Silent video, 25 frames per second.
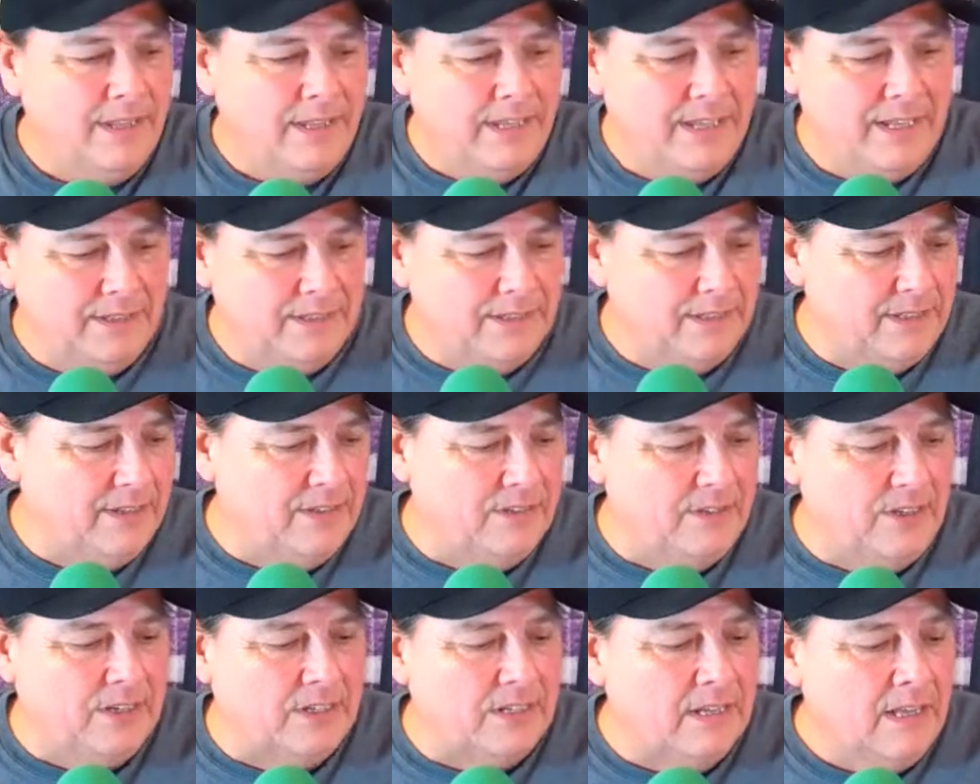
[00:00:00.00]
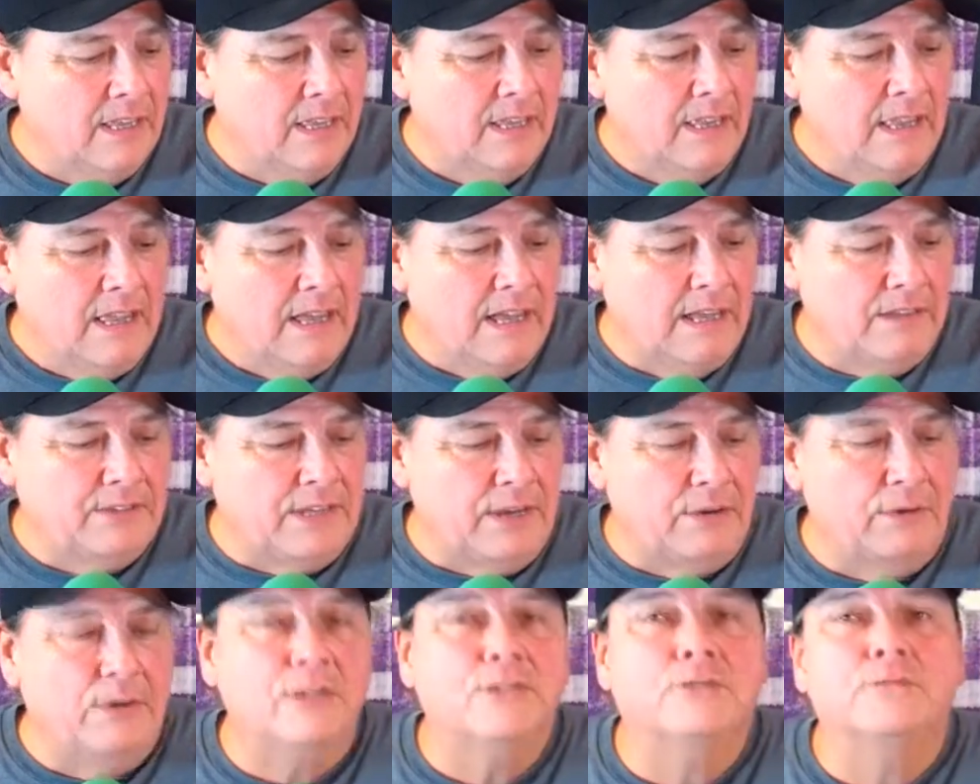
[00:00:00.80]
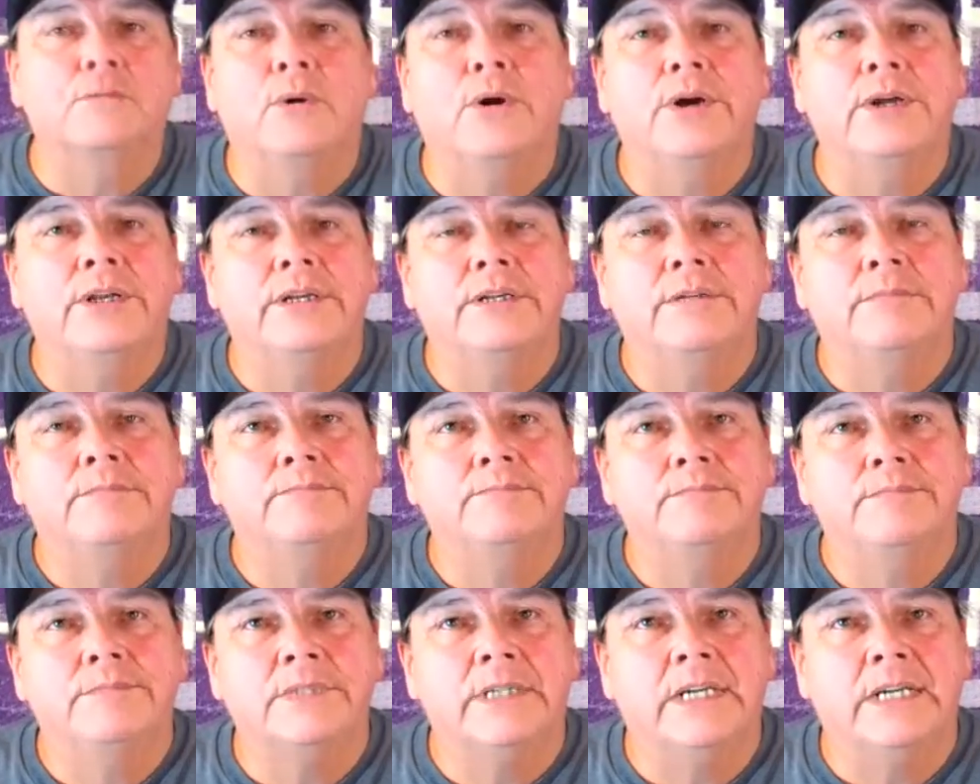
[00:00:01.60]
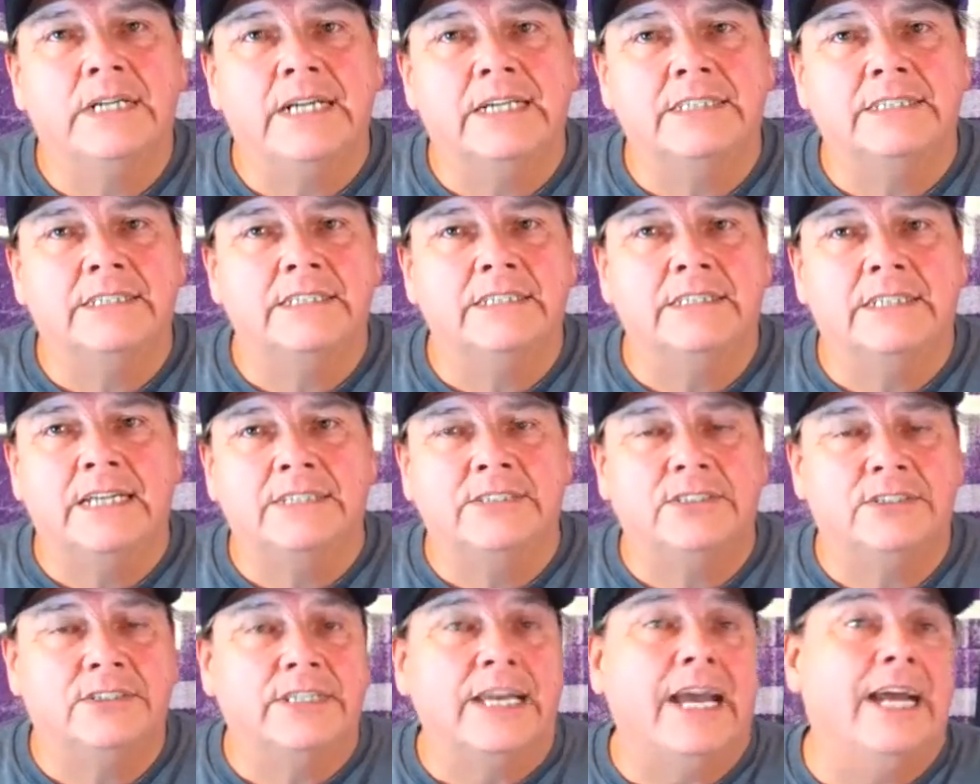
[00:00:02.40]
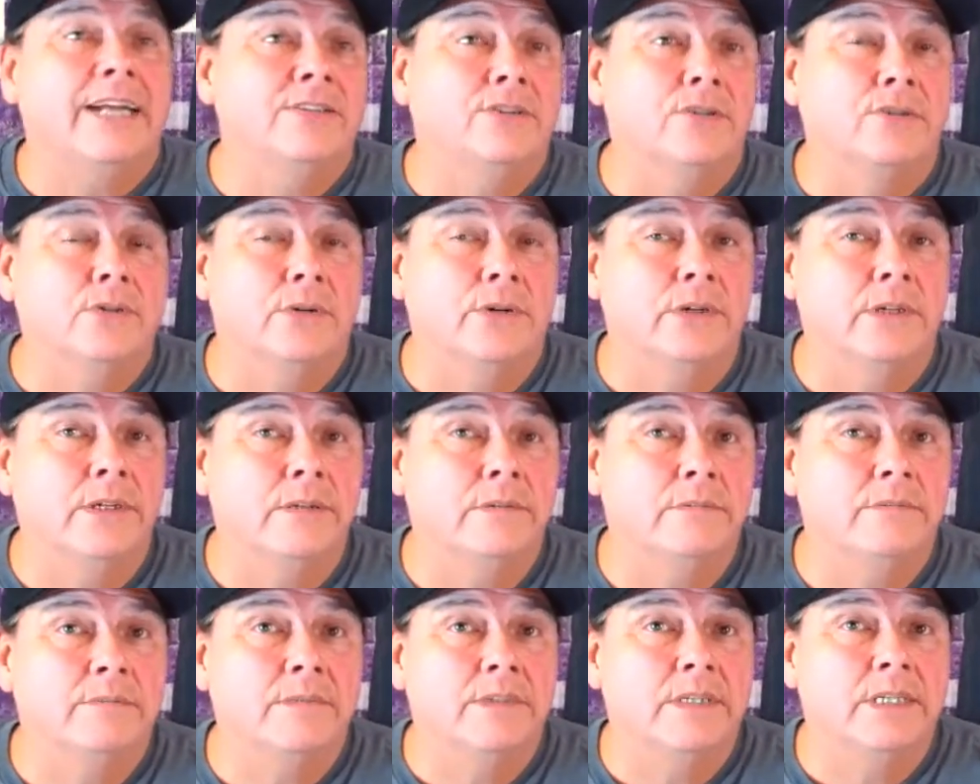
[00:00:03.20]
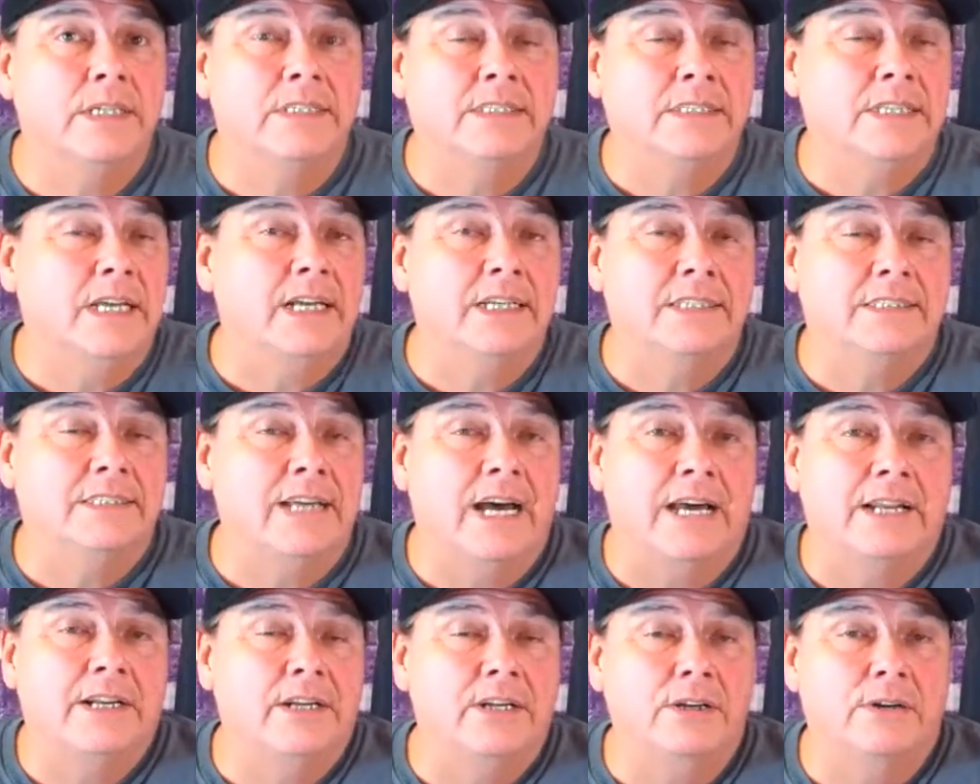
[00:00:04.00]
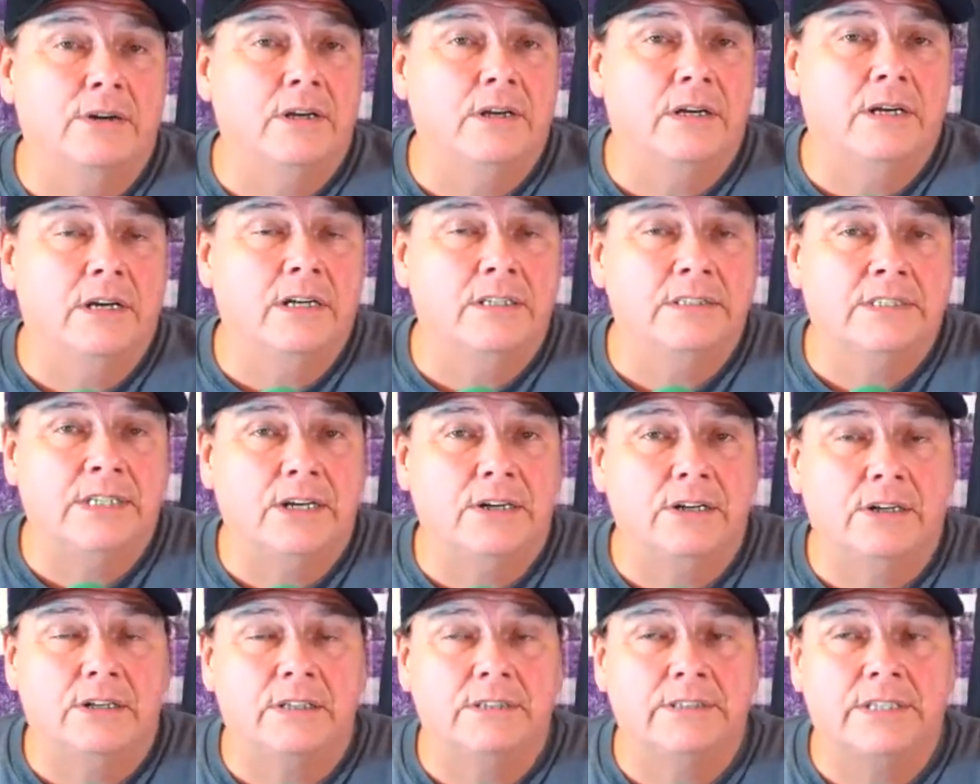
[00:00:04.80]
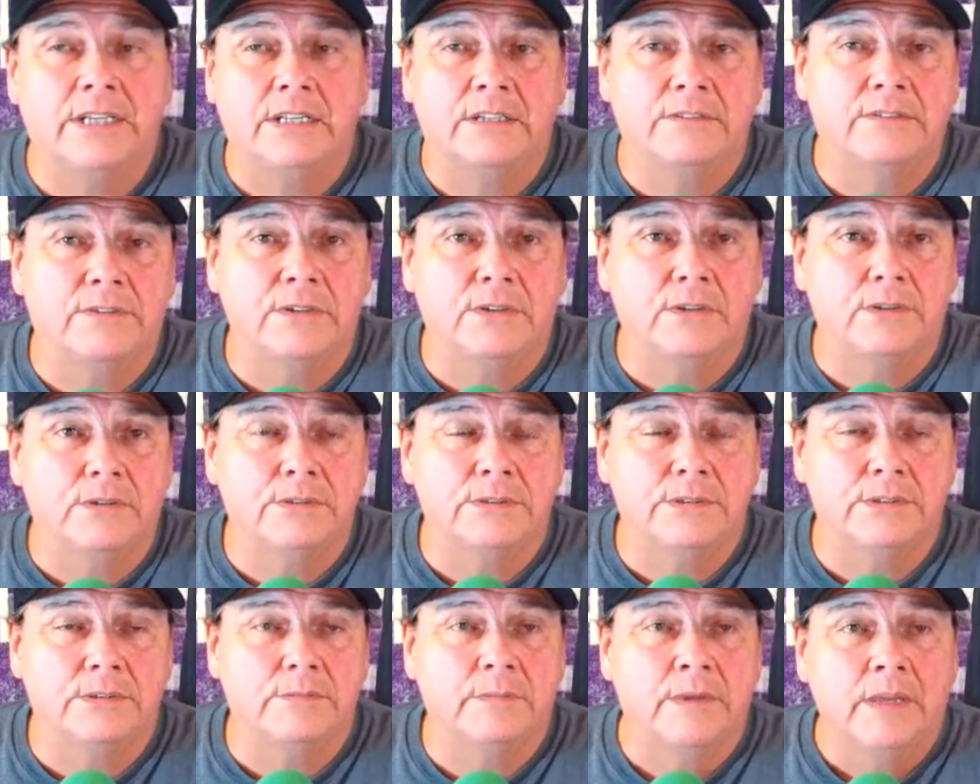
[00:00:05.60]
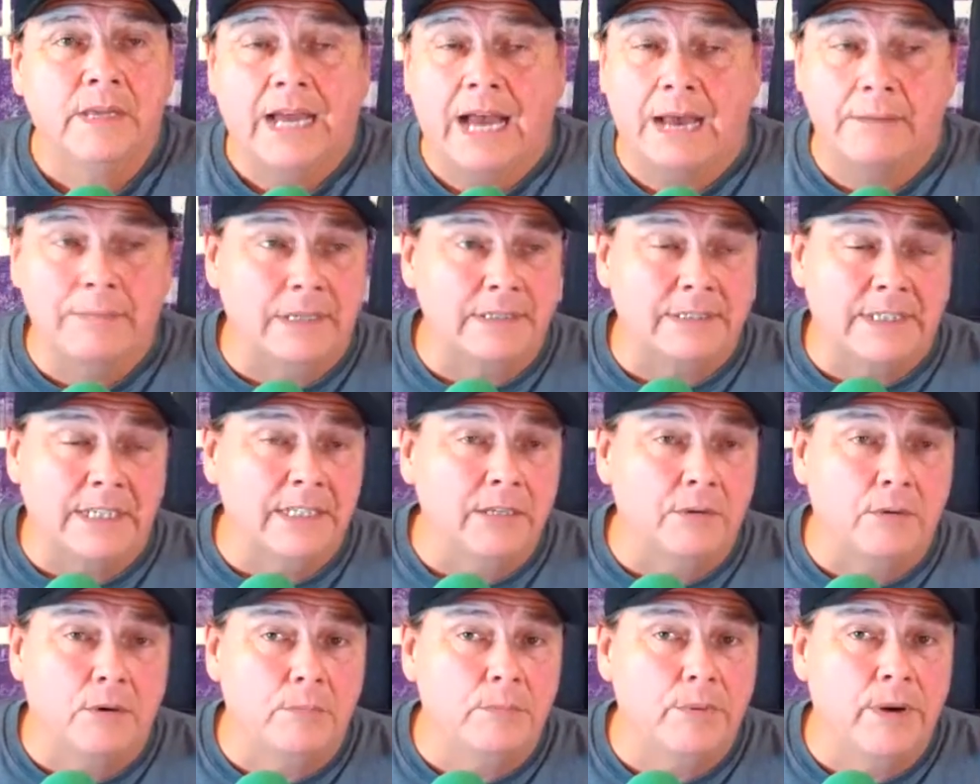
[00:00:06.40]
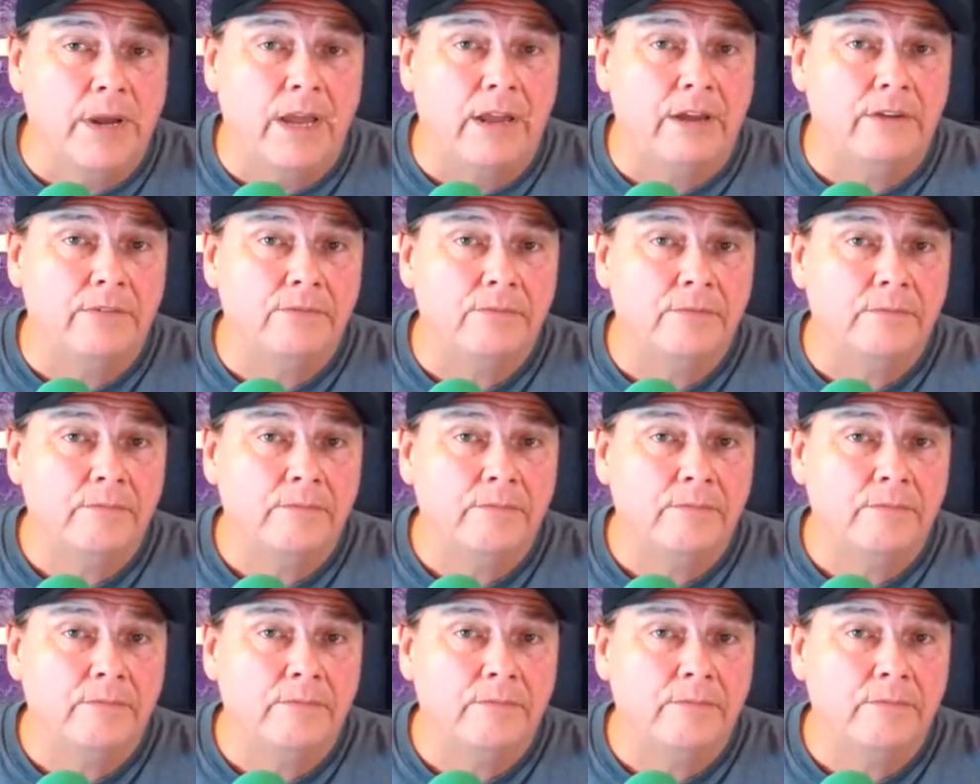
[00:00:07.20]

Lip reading: don't know. Look, they were exploited. And that's a sad story. It's not a tale of heroism. I'm not saying they weren't brave.